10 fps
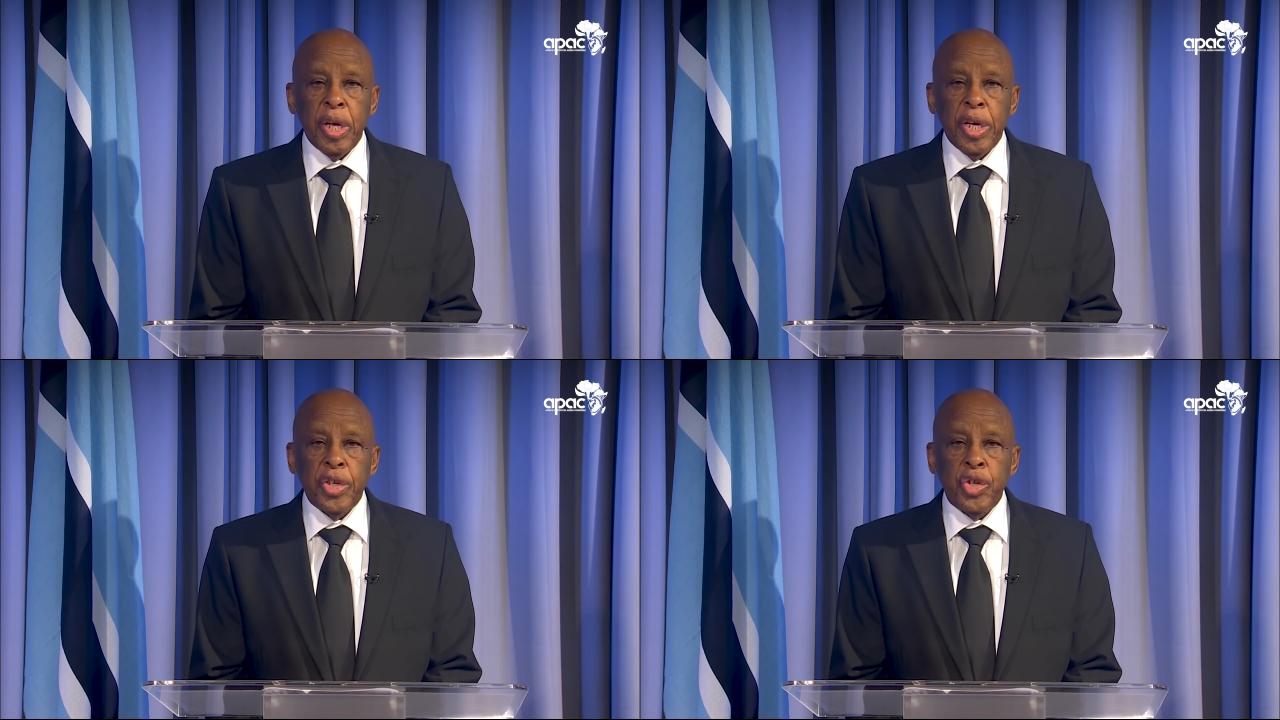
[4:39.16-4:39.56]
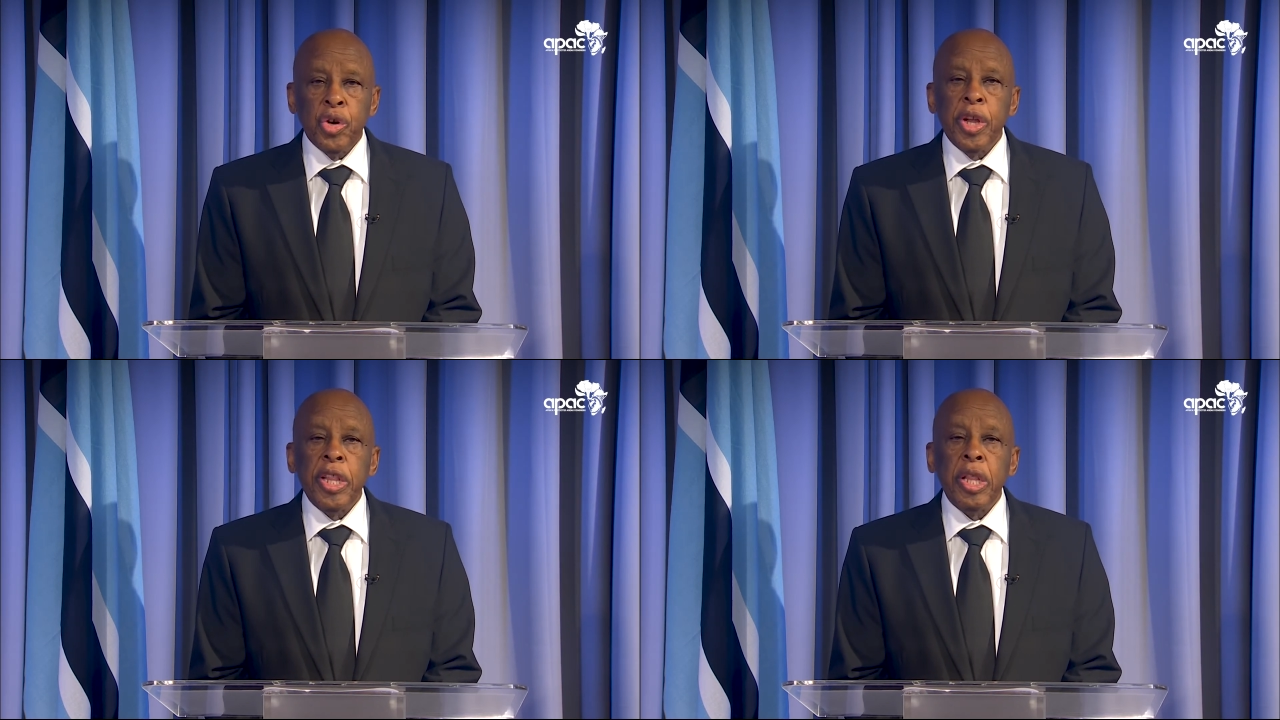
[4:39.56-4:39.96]

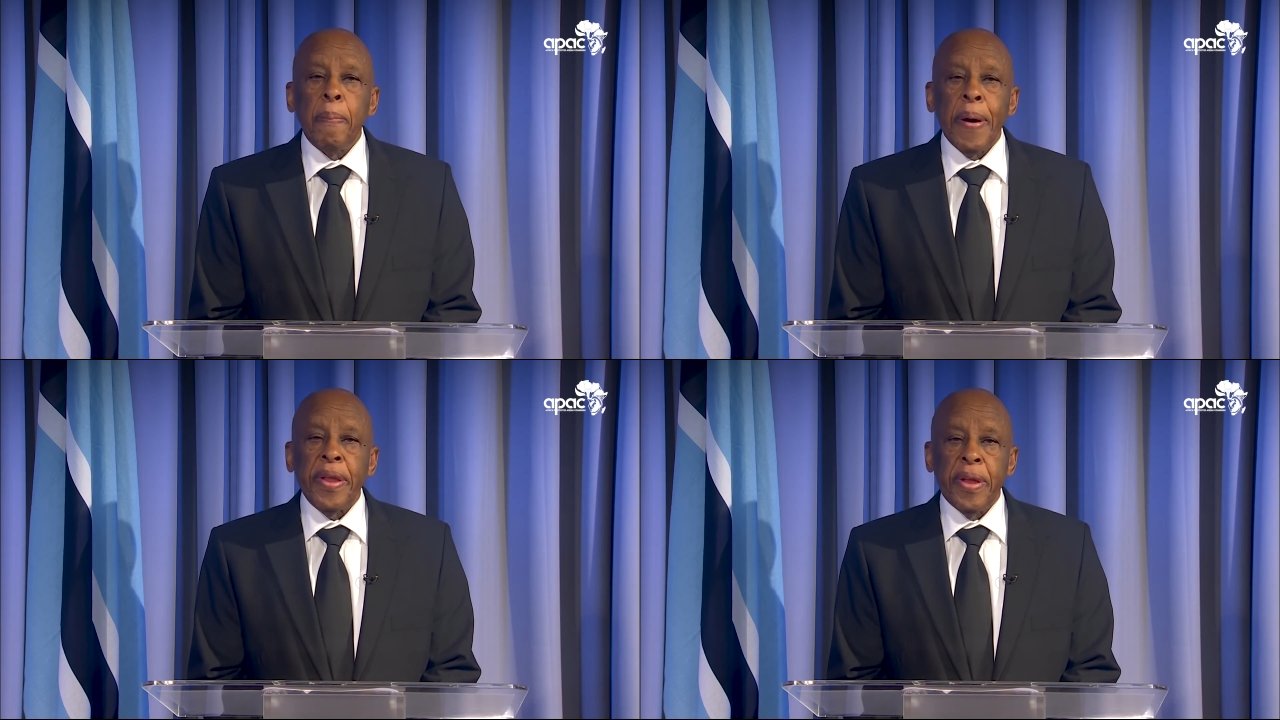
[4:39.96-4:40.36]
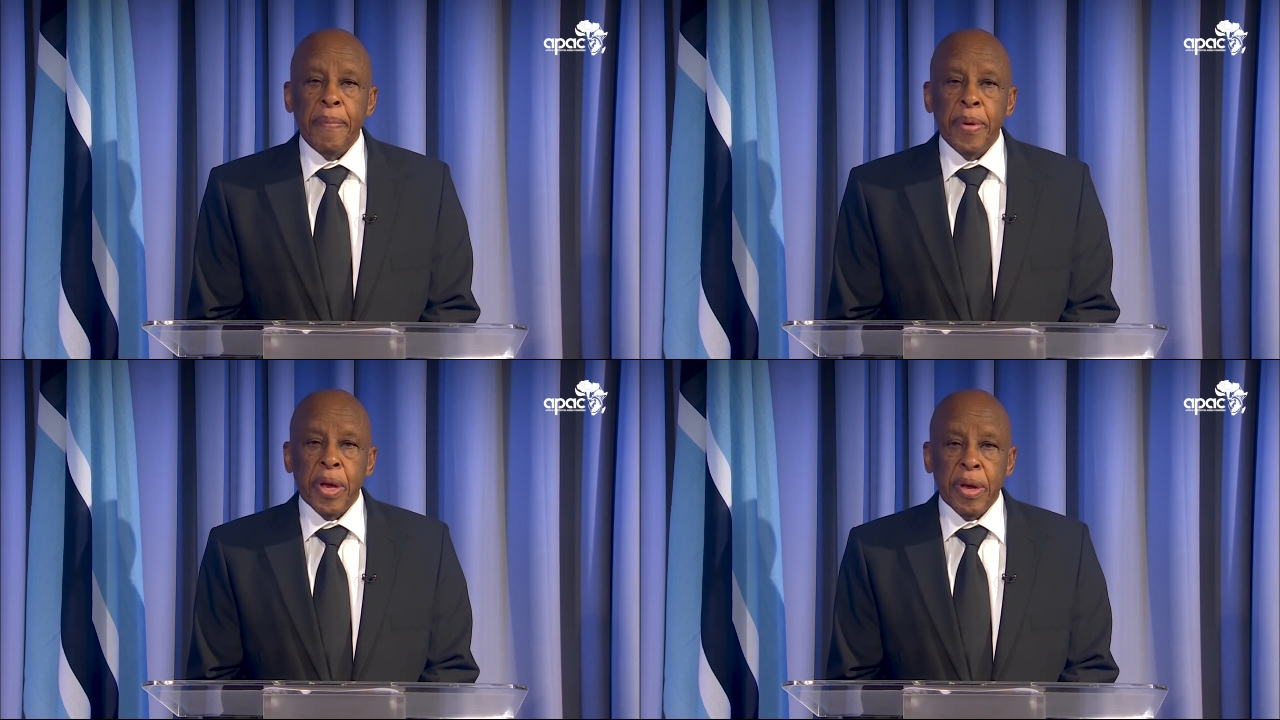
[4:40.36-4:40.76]
During the
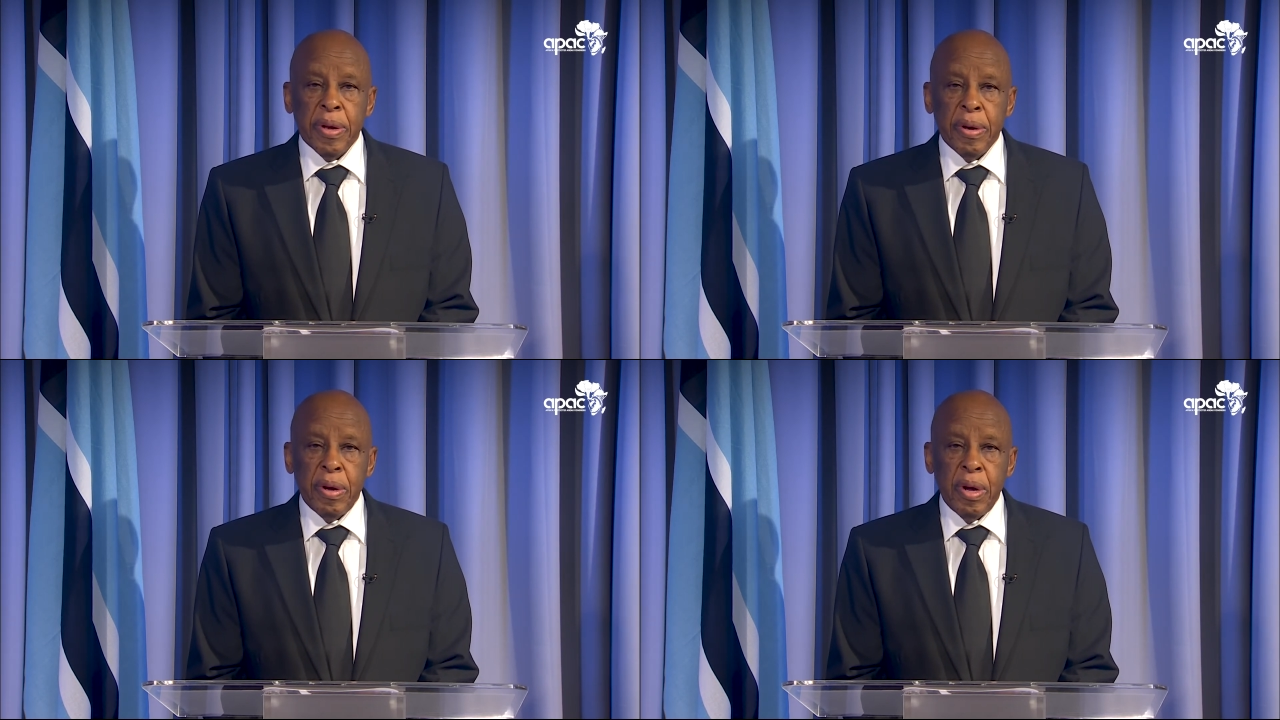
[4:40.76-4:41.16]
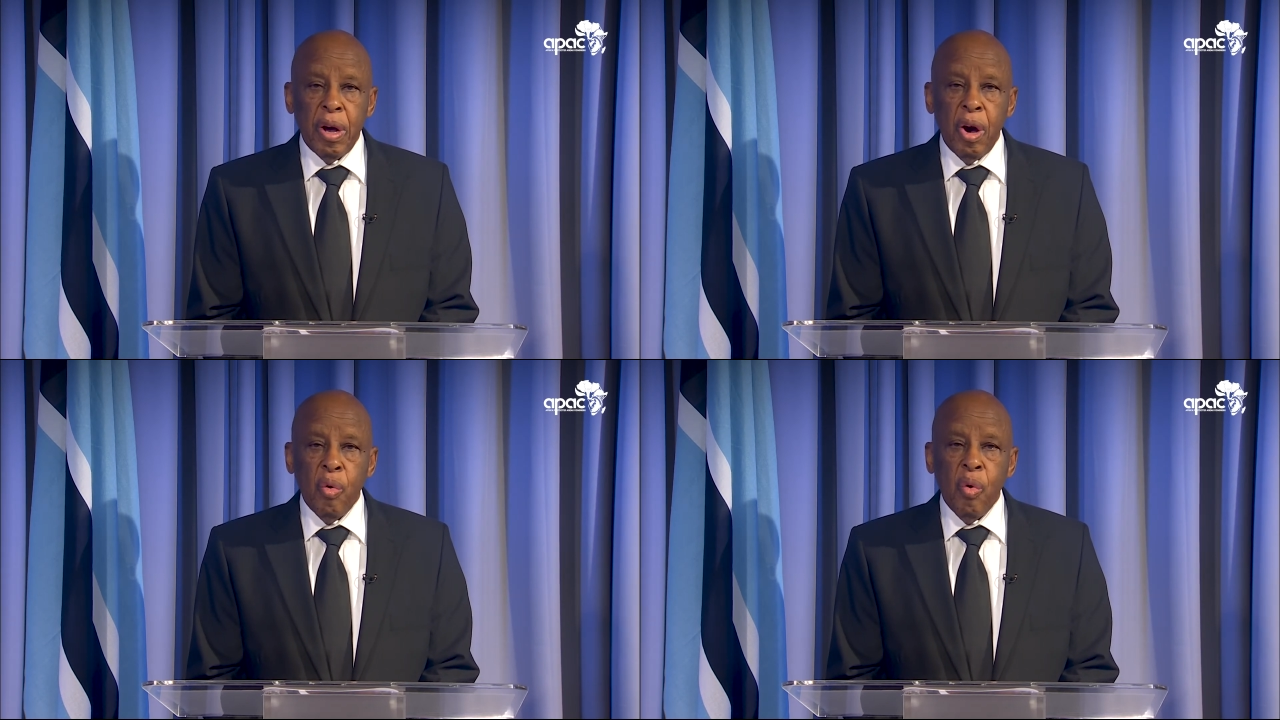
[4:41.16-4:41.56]
pandemic,
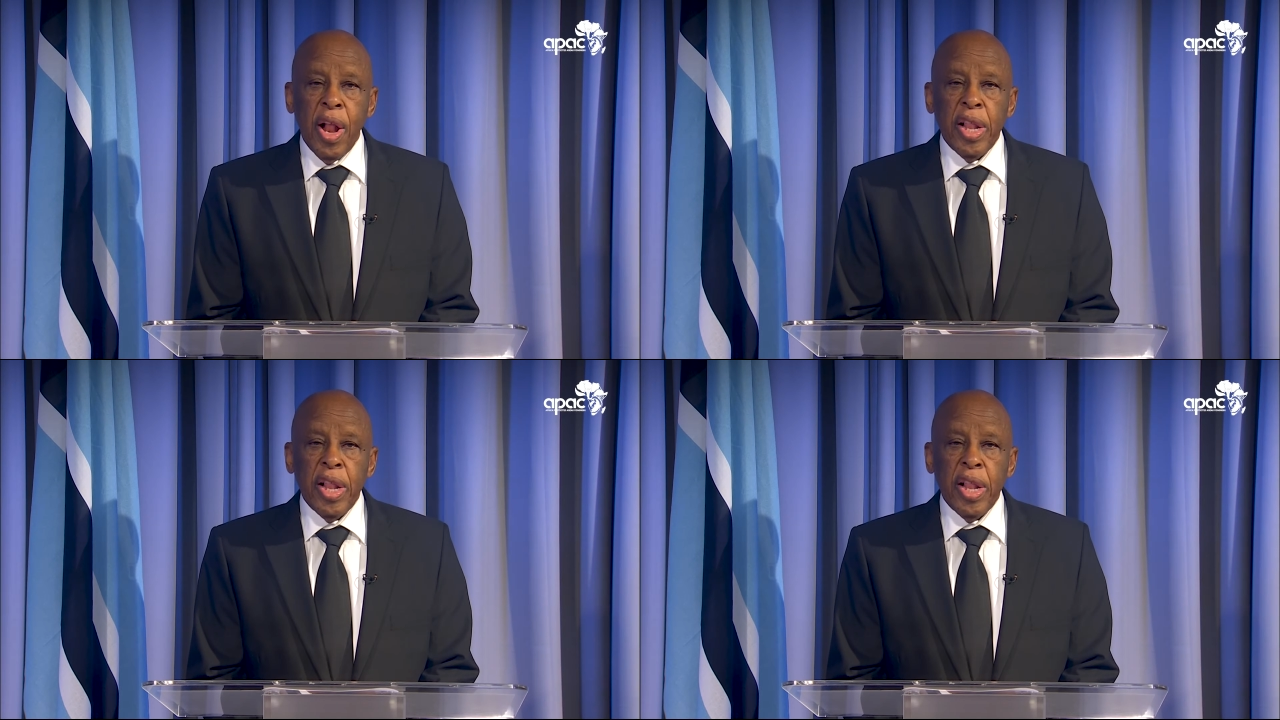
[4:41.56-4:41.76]
while